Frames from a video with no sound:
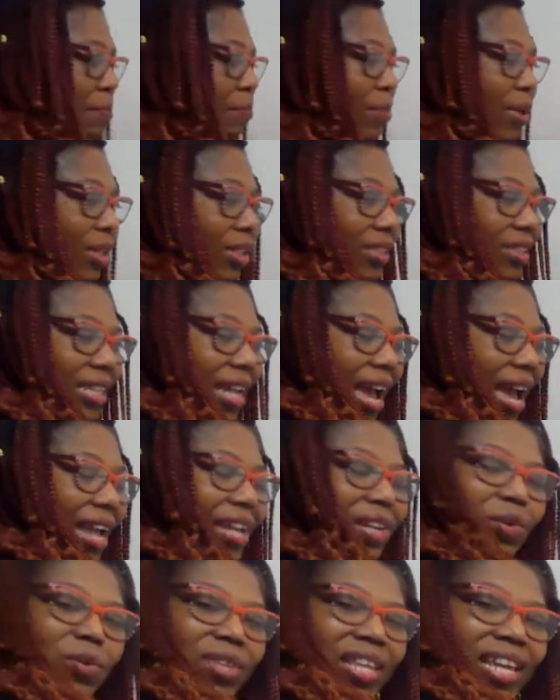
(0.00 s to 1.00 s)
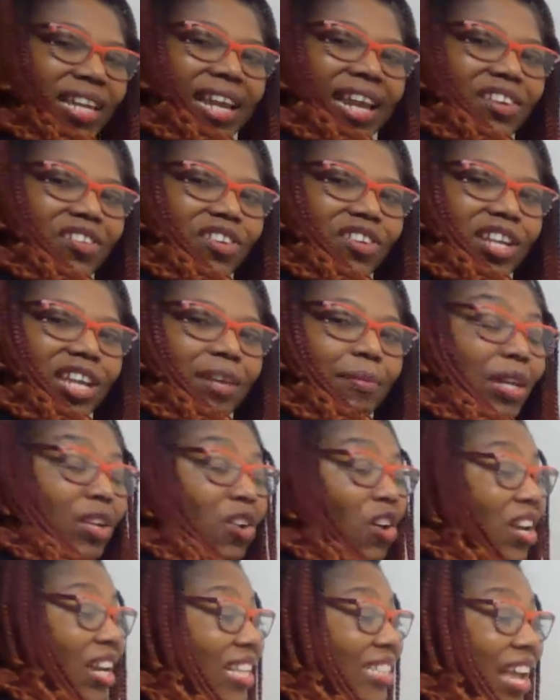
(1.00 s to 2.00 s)
But I know that entertainment,
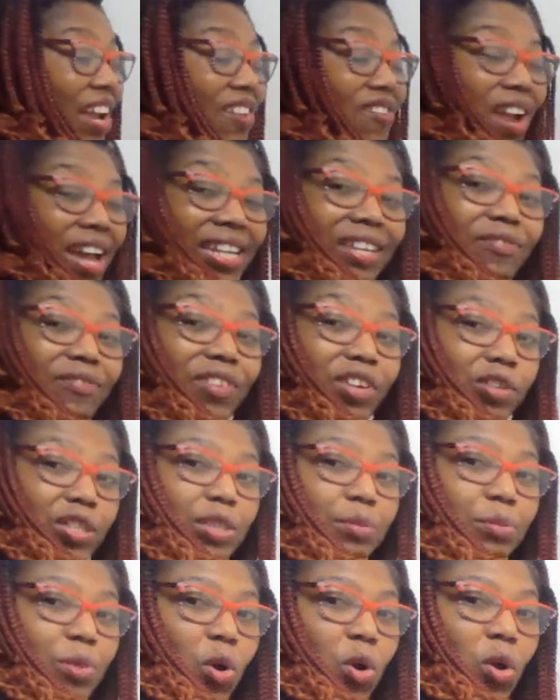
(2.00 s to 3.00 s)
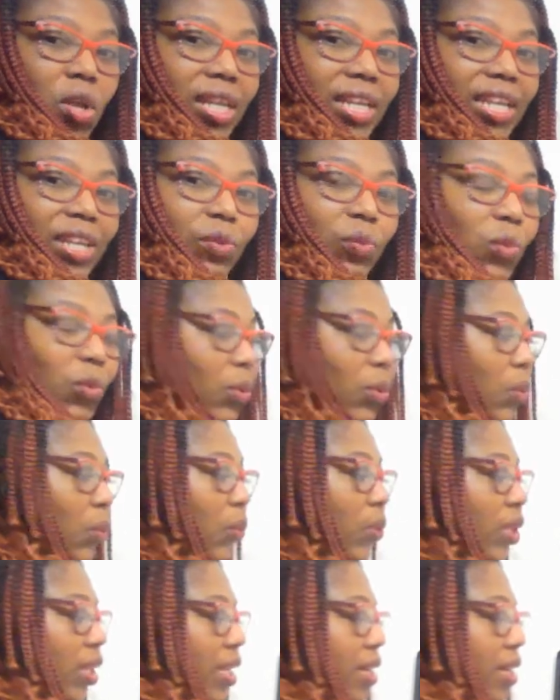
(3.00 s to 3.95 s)
unless I write it very small, it won't hold